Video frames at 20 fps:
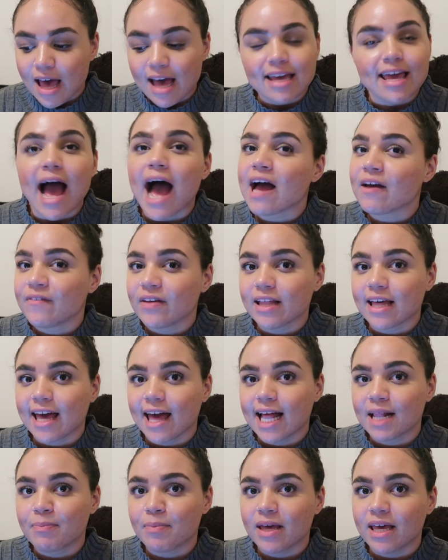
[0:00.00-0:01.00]
yeah, I feel like
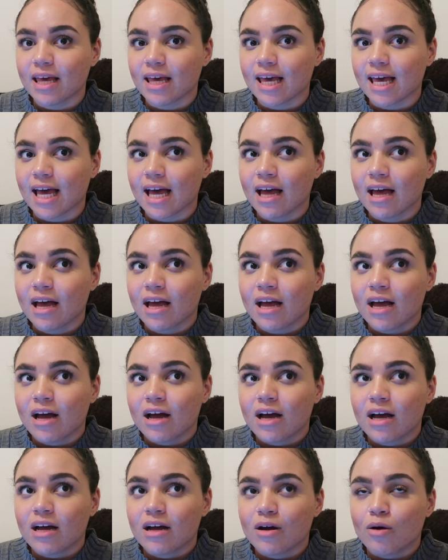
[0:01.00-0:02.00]
it'd be
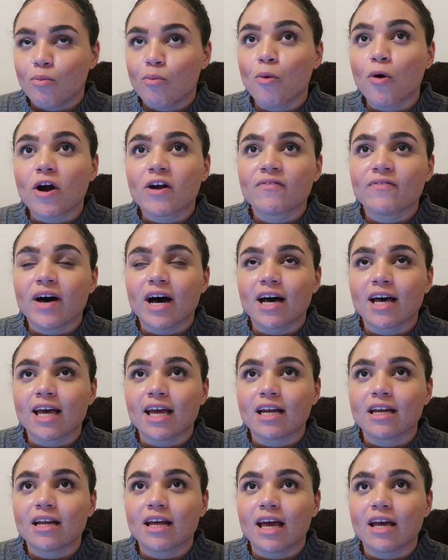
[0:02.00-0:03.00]
more
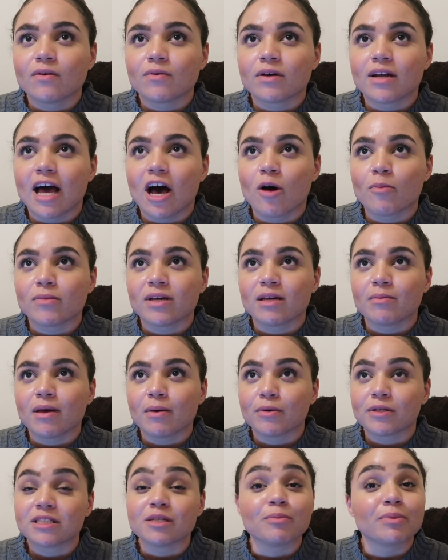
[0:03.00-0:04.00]
fun. It would help me be
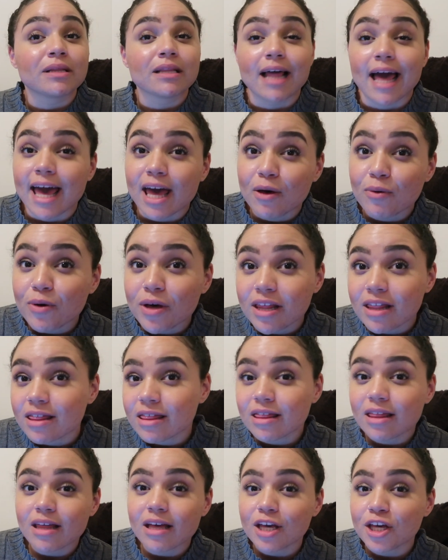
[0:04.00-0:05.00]
able to play with,
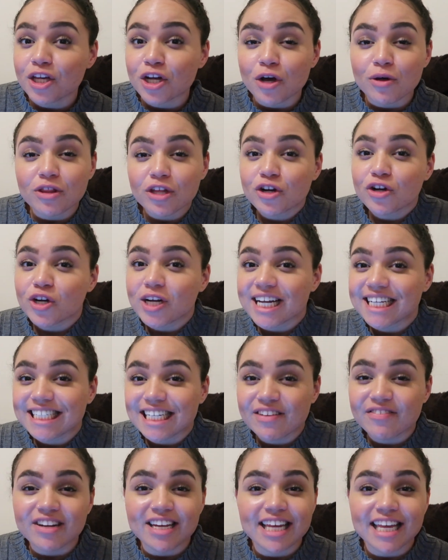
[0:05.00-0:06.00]
you know, the
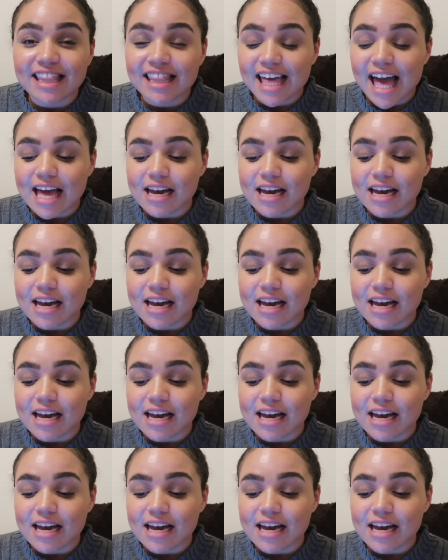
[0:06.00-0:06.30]
creativity and the